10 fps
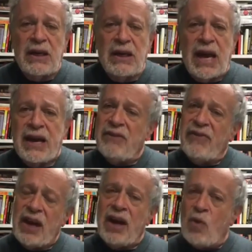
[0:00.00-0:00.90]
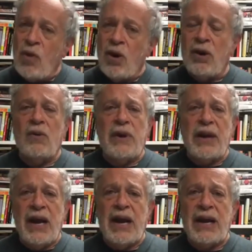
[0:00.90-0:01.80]
And in the Vietnam War,
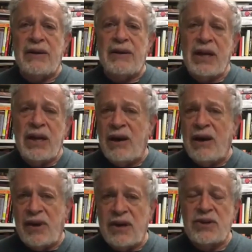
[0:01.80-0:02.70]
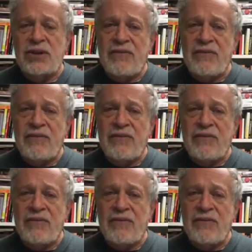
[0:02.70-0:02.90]
we had, many of us,